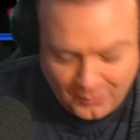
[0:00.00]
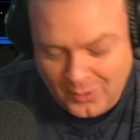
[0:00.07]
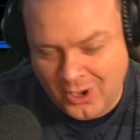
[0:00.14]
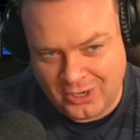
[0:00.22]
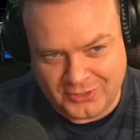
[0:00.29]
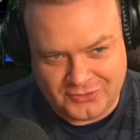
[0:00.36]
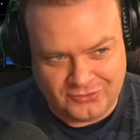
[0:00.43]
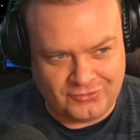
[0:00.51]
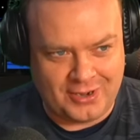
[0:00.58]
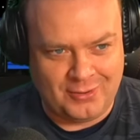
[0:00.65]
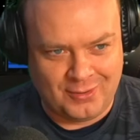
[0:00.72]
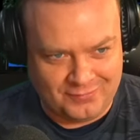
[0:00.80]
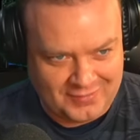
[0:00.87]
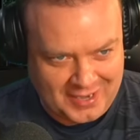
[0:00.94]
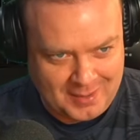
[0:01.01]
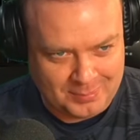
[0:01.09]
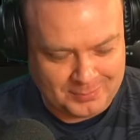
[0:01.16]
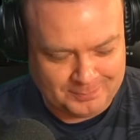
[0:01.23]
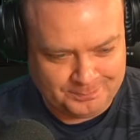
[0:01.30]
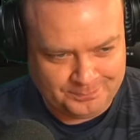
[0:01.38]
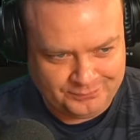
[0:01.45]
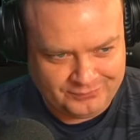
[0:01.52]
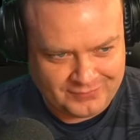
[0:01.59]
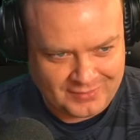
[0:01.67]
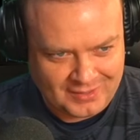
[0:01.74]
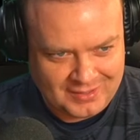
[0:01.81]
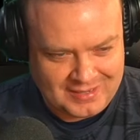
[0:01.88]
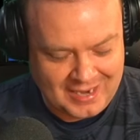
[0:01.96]
A Warlords of Draenor vibe.
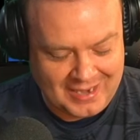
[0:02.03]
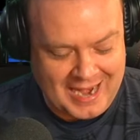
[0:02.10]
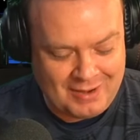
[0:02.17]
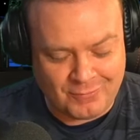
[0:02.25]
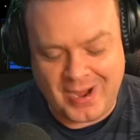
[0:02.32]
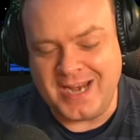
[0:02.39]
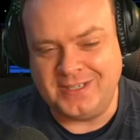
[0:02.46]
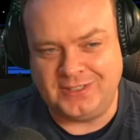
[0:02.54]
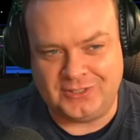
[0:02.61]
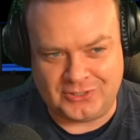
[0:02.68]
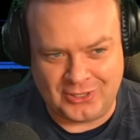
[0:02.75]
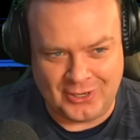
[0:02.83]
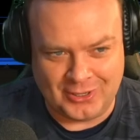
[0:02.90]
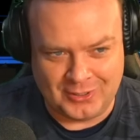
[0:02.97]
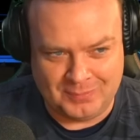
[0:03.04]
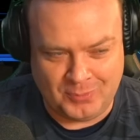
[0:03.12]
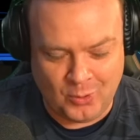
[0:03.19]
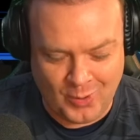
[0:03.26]
Now that raises certain